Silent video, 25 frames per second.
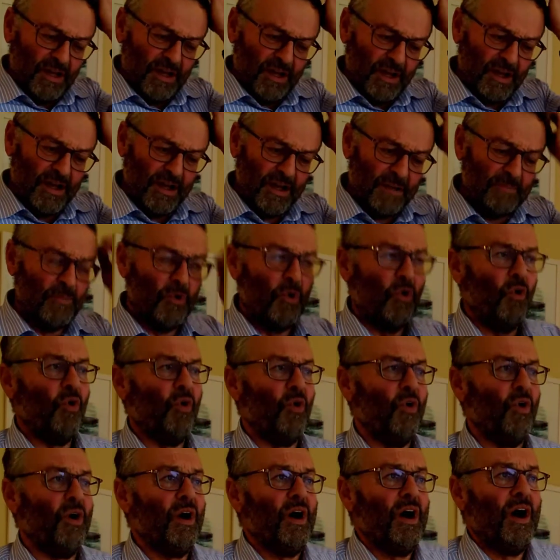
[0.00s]

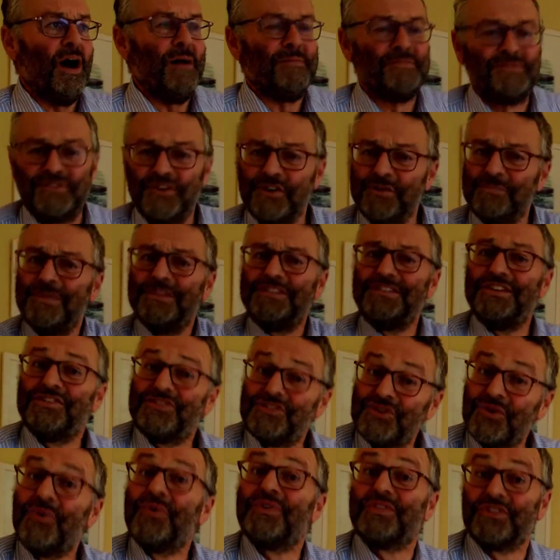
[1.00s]
Or I'm so busy
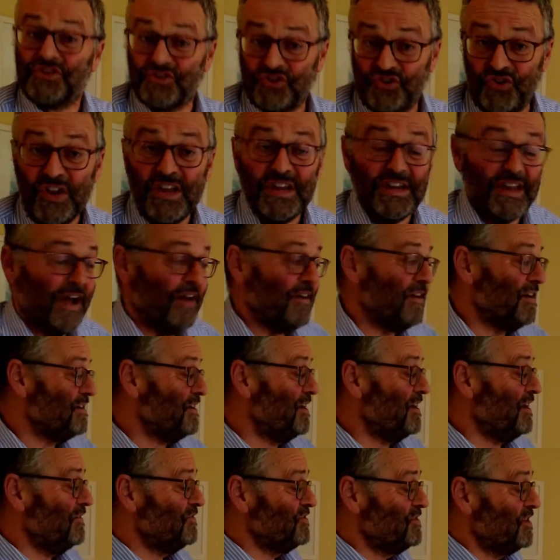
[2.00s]
sawing the tree down, I
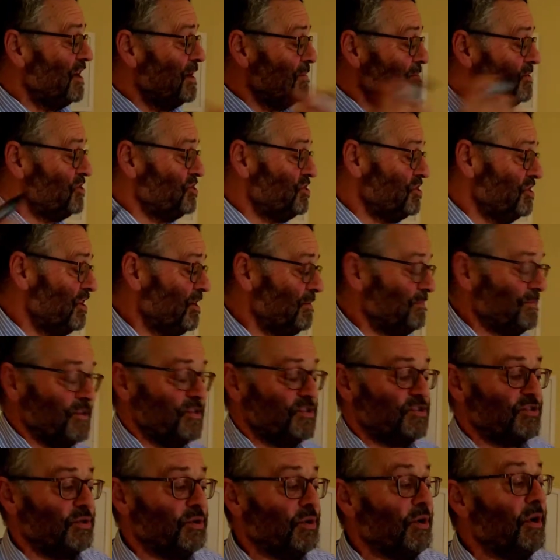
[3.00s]
don't have time to sharpen the
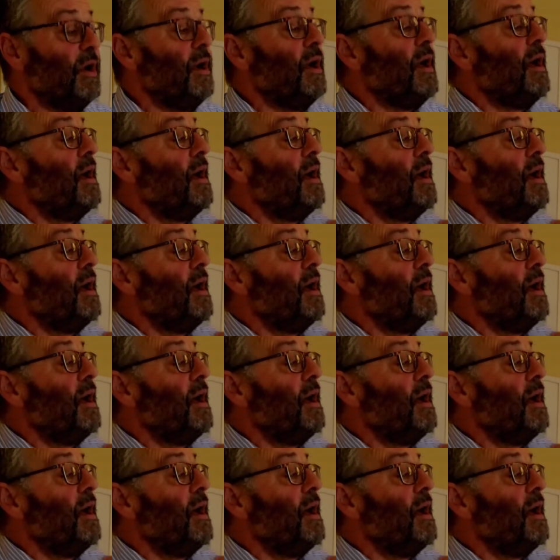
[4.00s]
saw.